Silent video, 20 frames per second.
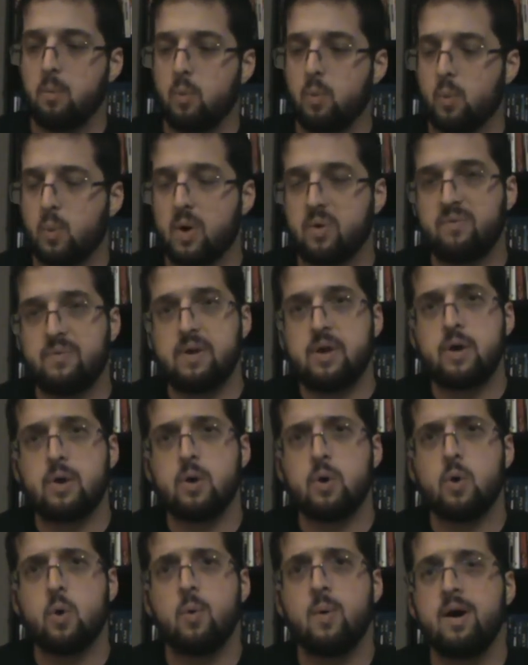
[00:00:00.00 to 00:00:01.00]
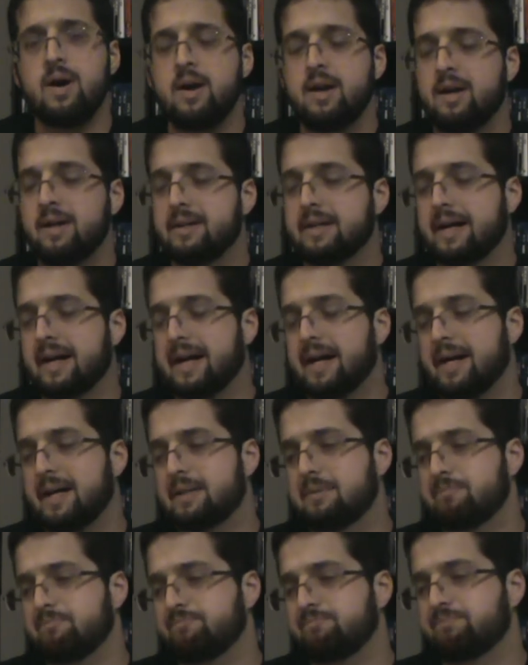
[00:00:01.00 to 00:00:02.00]
review,
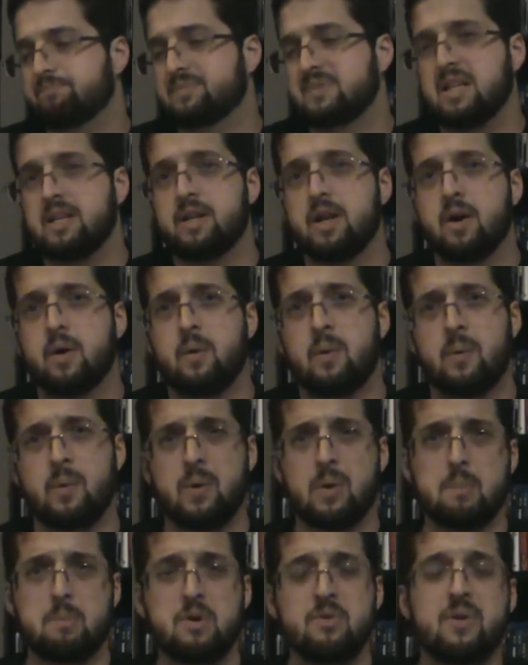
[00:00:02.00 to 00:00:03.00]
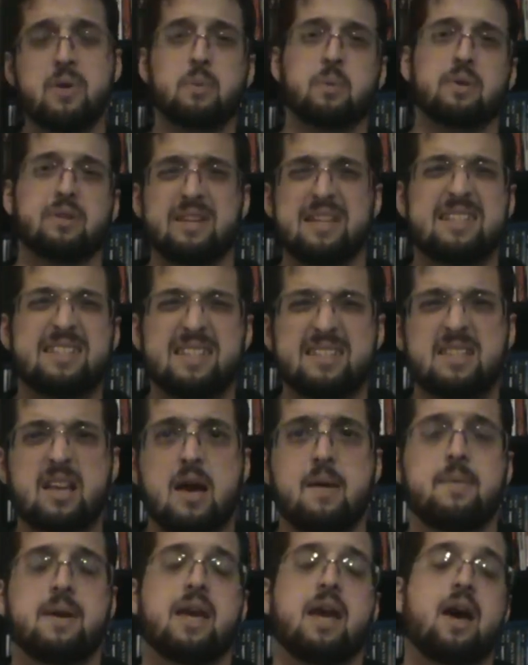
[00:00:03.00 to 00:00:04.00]
you know, horror movie releases
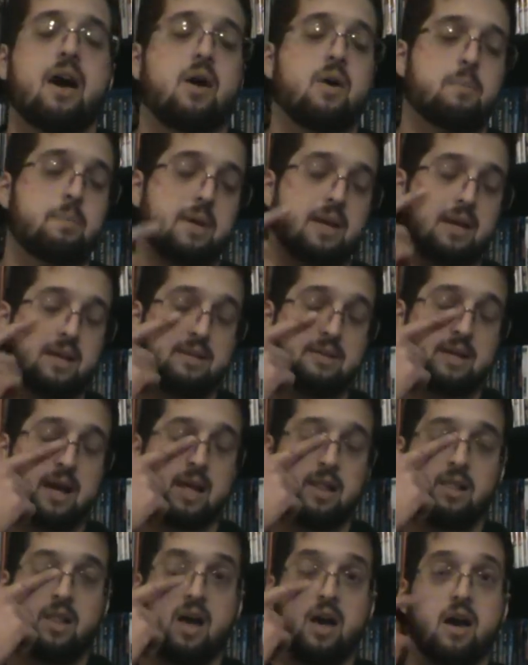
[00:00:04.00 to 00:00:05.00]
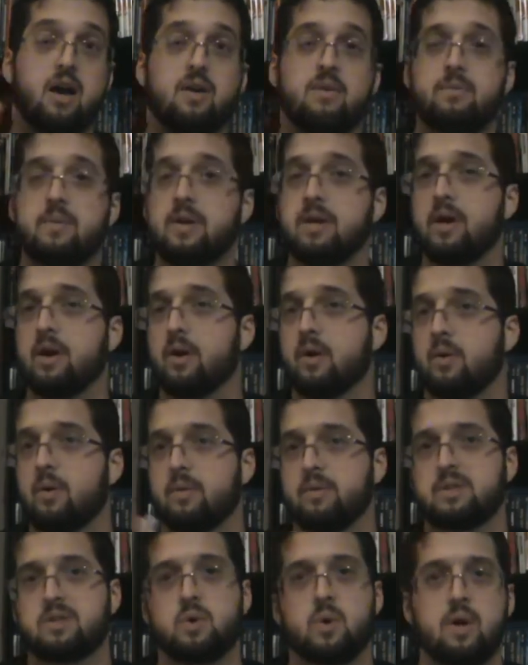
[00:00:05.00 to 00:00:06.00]
coming out because I love, you know,
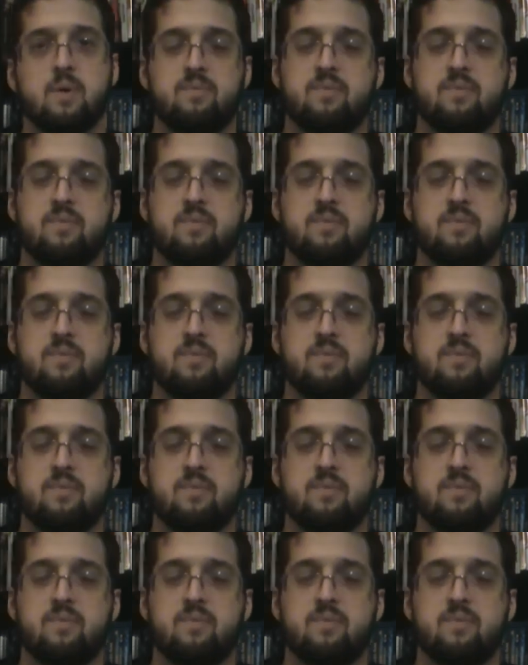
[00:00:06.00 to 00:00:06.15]
Scream